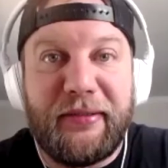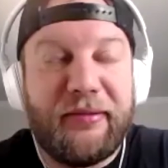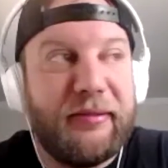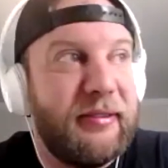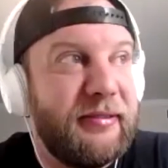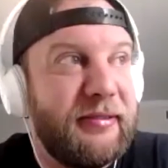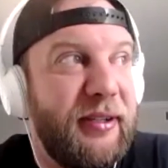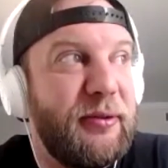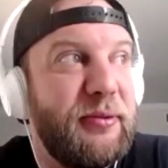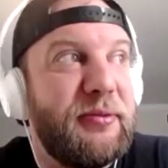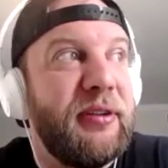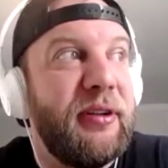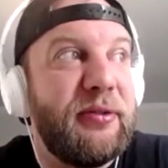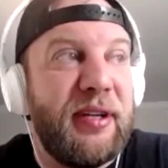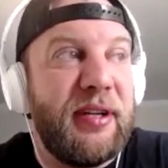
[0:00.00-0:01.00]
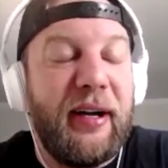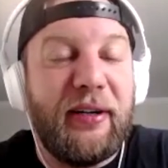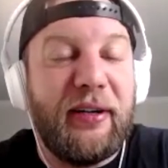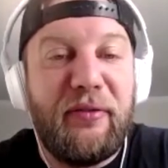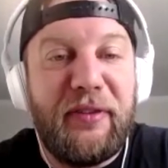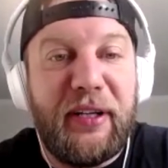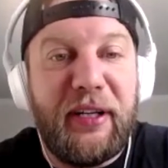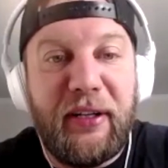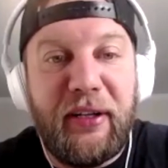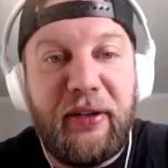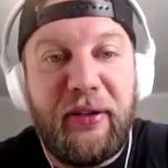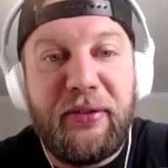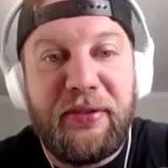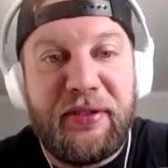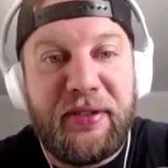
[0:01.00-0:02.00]
No taco
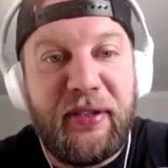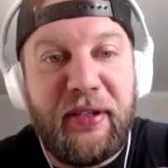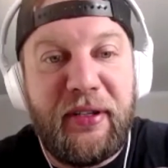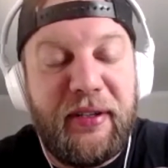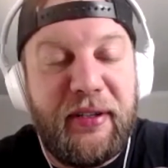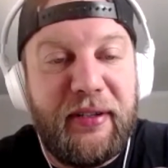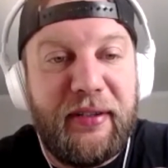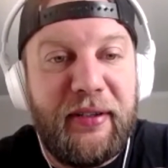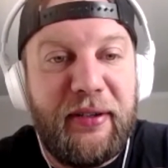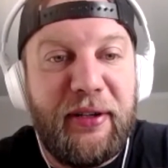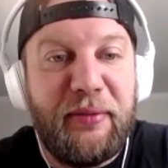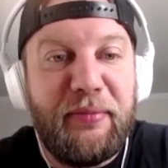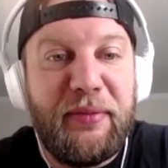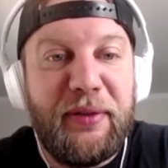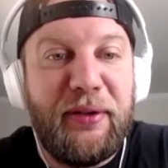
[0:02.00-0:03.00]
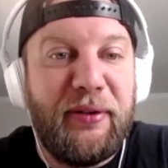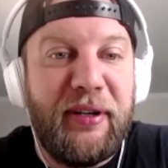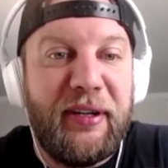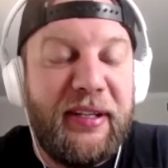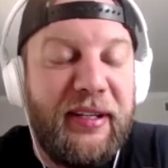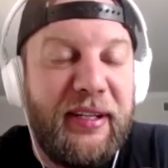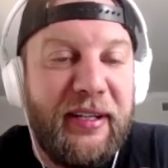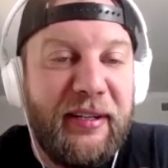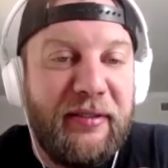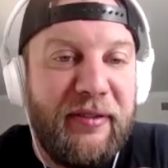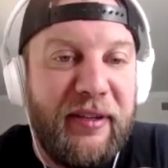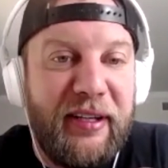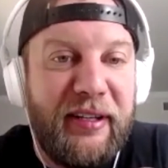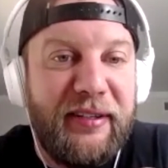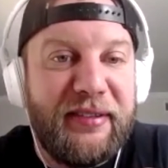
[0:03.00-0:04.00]
videos, no community
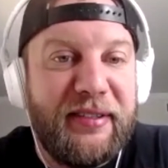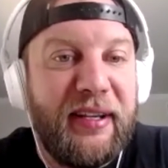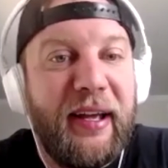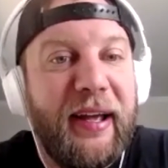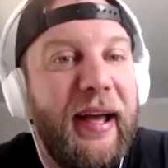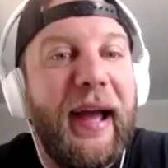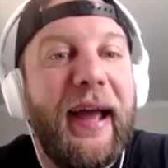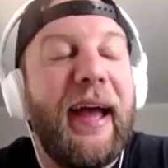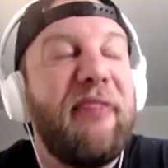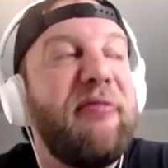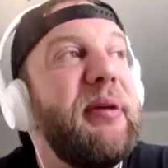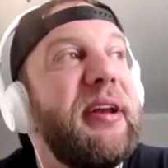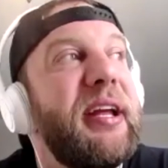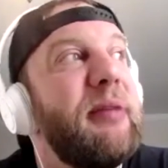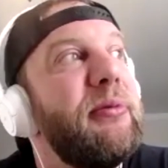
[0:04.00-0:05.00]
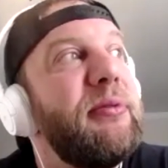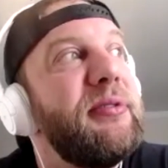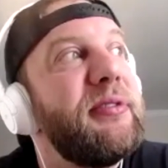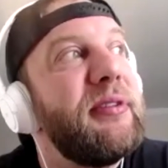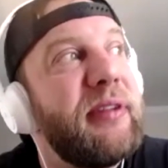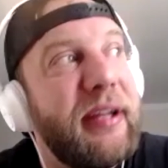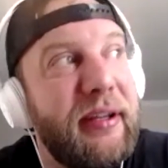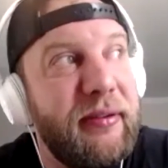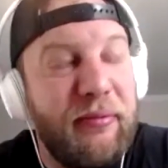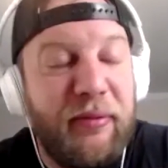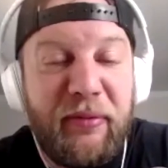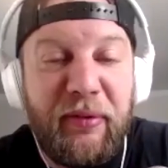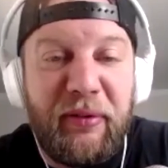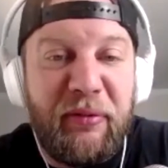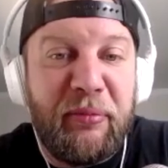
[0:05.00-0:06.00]
events. I have been able,
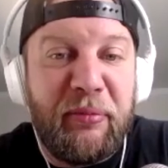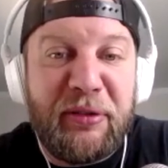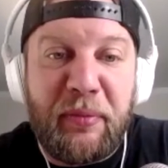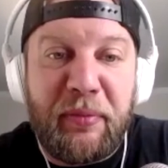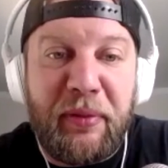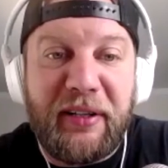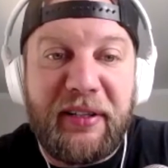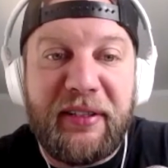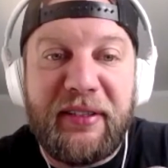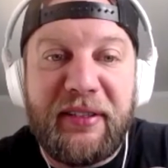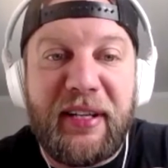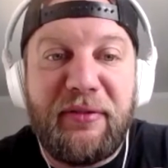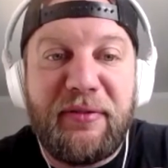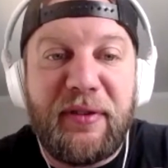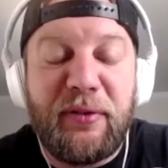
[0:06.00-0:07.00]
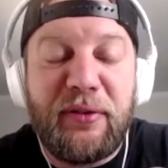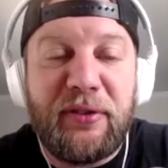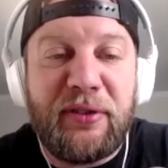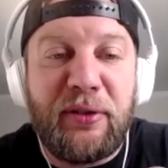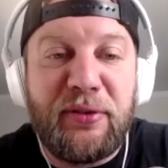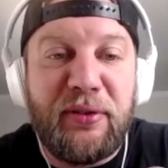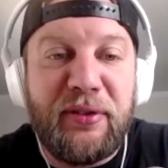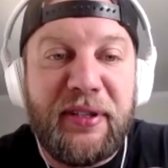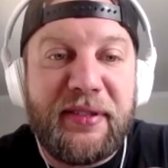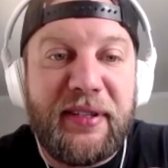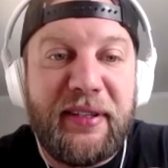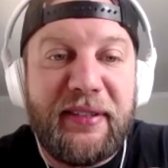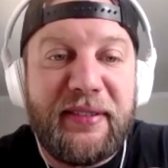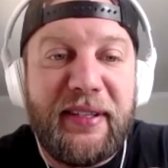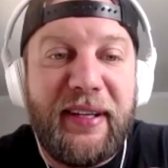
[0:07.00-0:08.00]
everybody's been practicing safe social
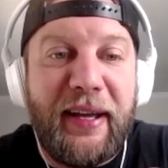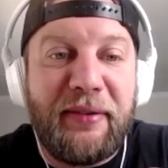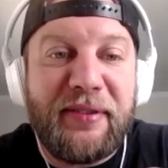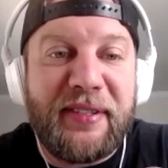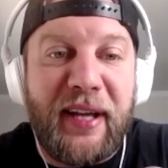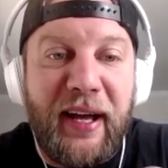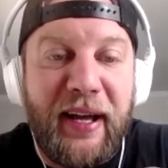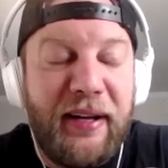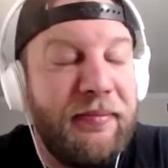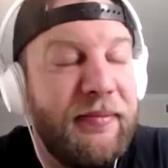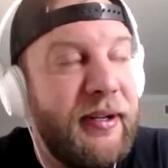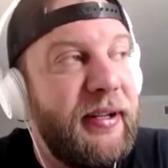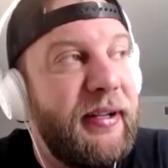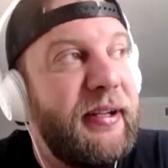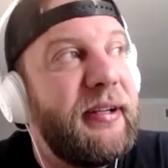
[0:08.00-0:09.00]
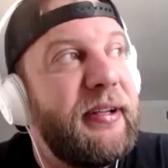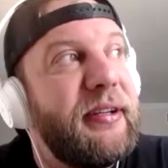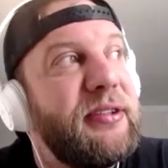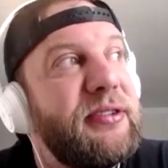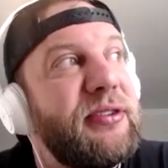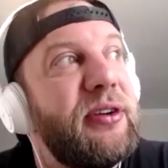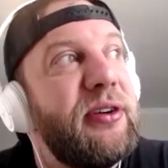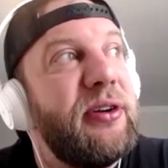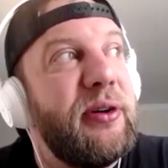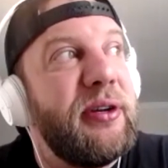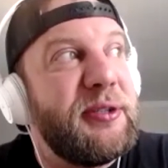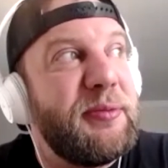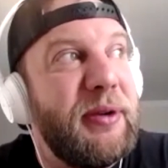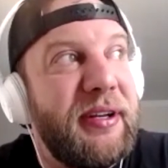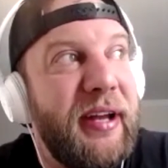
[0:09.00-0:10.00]
distancing outside. So it's
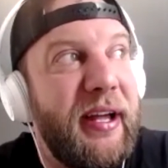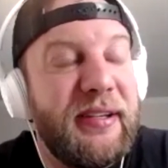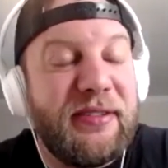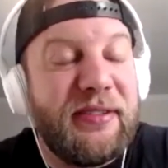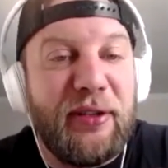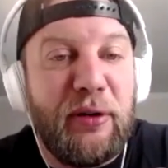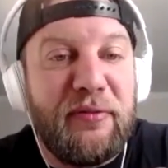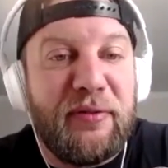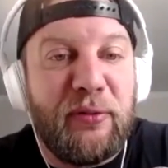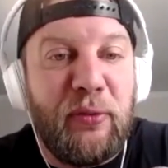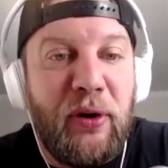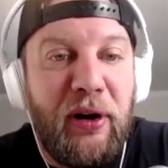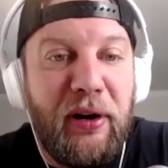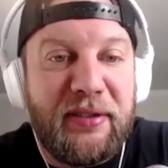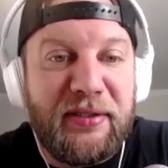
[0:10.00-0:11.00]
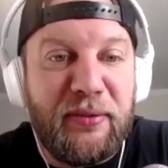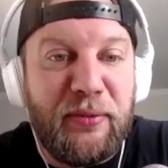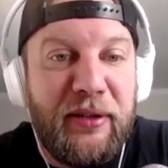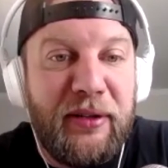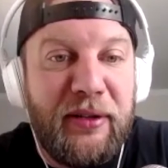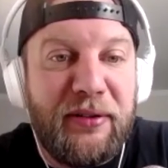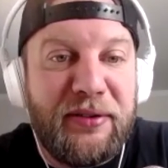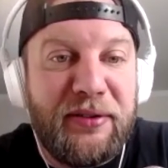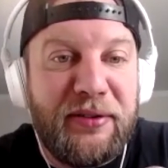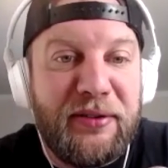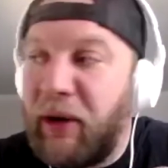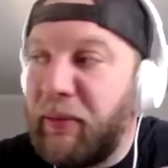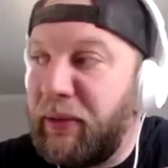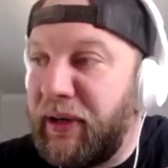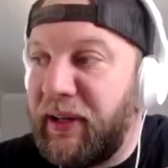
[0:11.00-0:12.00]
been nice to go for walks. The weather has
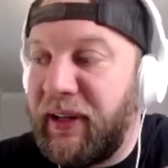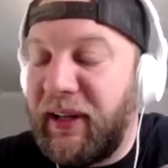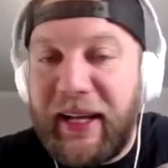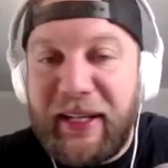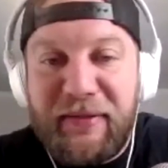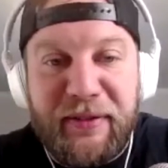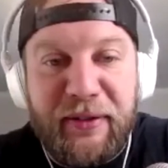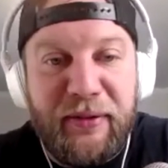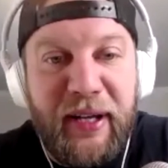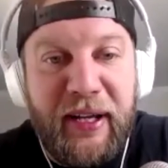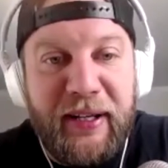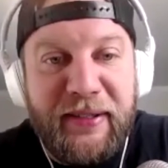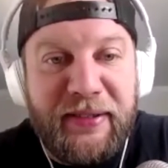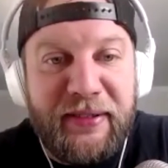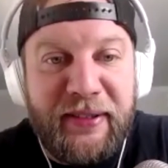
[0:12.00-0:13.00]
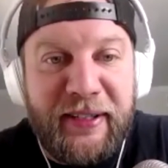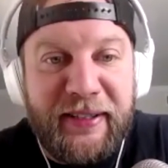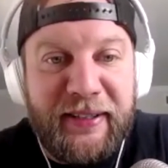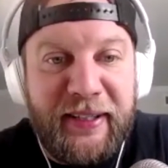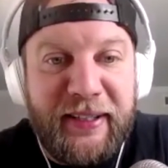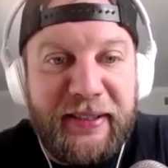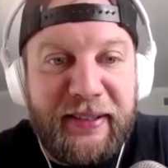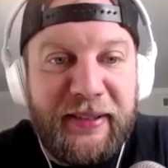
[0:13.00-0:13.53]
cooperated the last few days, so that's nice too.